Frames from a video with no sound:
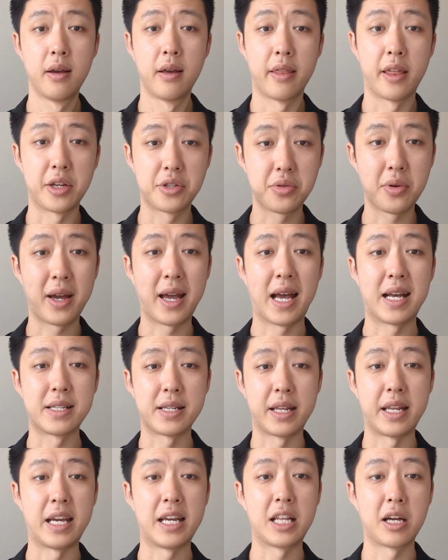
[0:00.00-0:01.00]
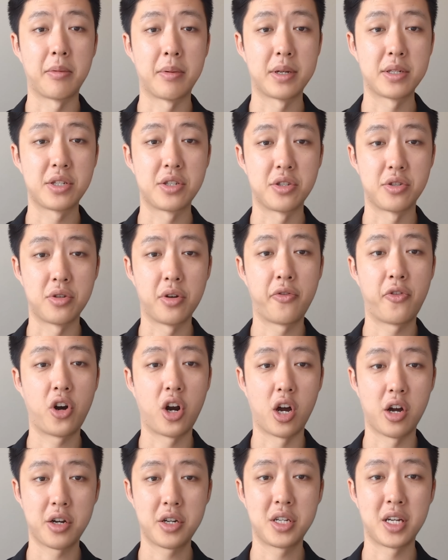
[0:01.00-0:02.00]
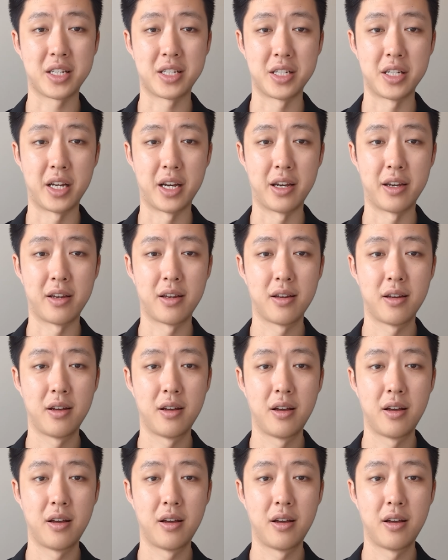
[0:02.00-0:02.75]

That's why as an AWS software architect today,